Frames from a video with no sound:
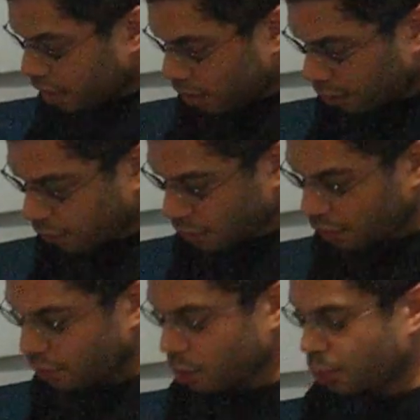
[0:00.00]

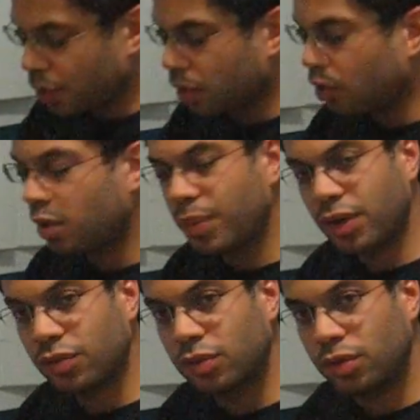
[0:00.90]
If you put a good
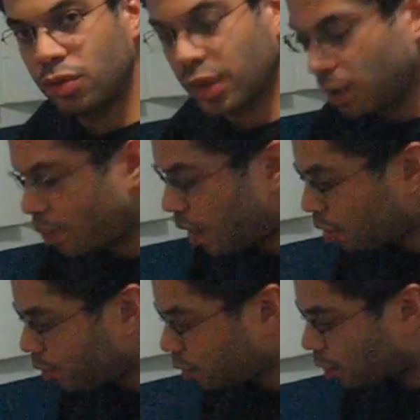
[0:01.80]
amount of glue at the
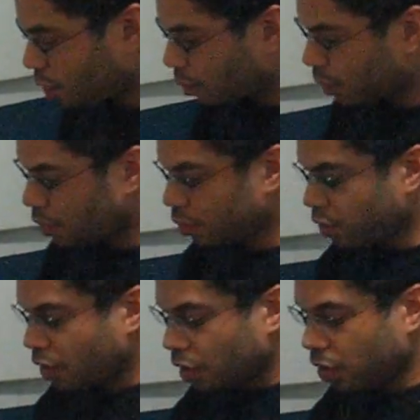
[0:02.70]
bottom of the balloon,
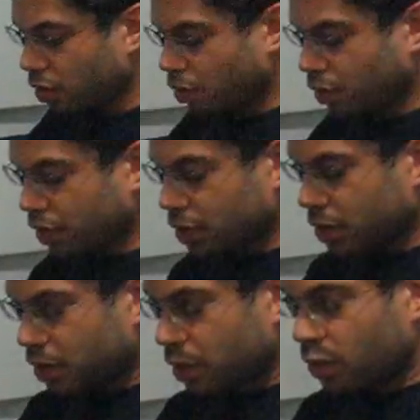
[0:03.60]

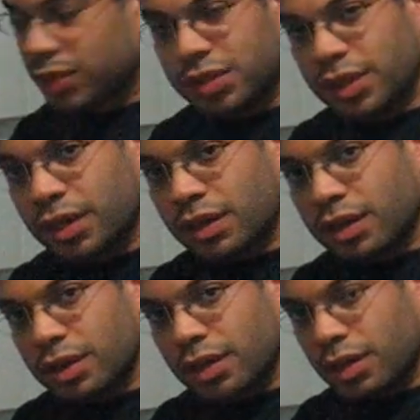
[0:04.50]
this will stick.
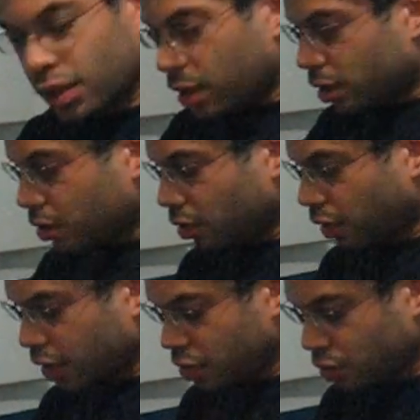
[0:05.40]
So
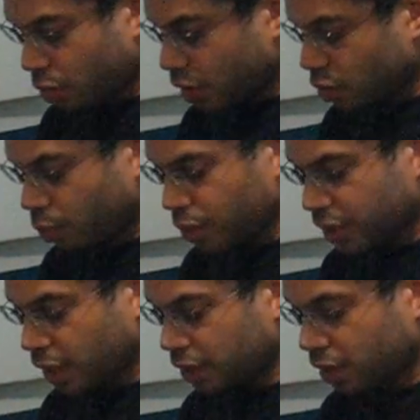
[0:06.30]
as you
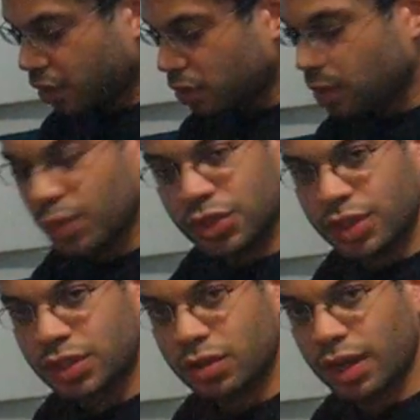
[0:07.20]
present it, it's much
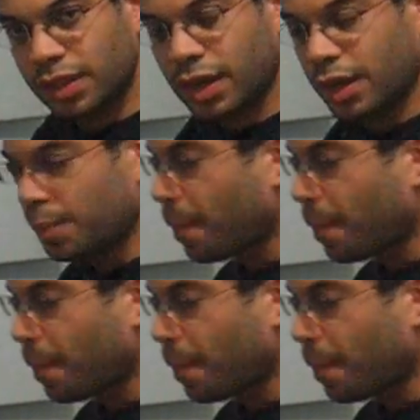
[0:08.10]
easier like that.